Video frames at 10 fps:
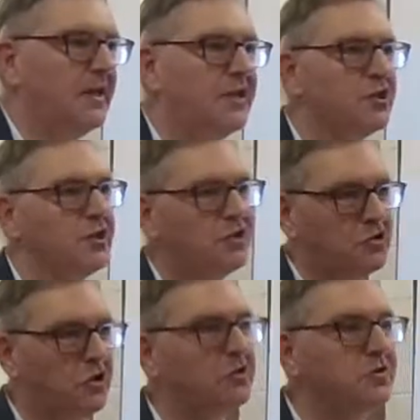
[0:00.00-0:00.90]
leisurely
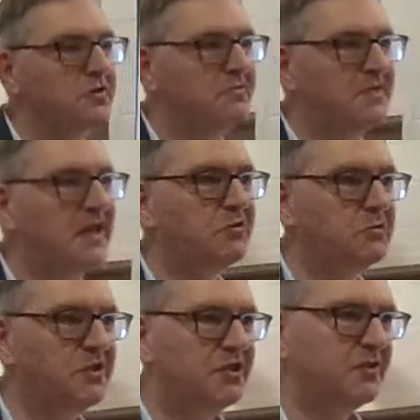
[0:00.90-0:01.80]
trot down
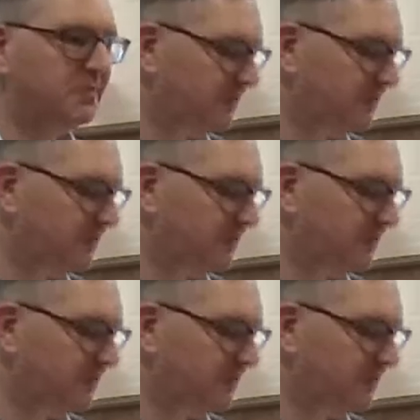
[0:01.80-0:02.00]
to Egypt?